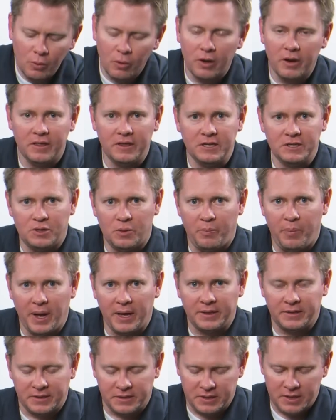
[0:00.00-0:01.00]
one of these are
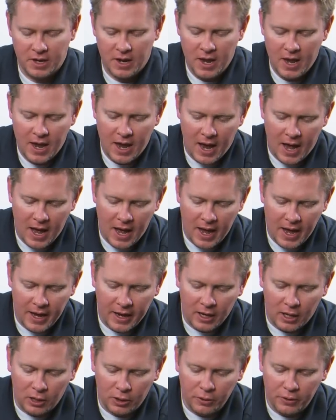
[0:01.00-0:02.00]
buttons,
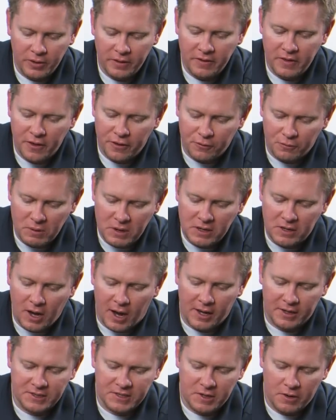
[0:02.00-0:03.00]
including the 3
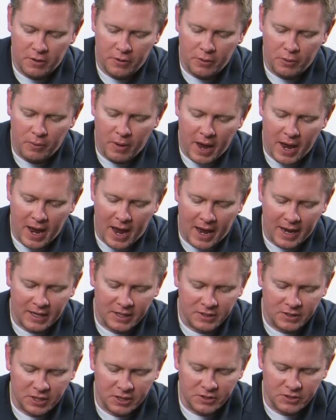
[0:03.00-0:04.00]
dots there on the right. I
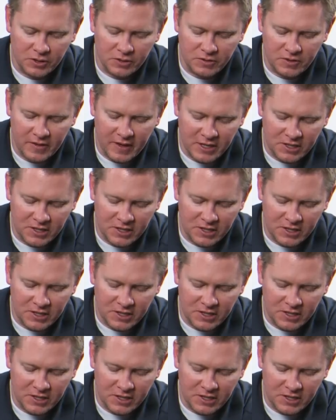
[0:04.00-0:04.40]
can touch those, and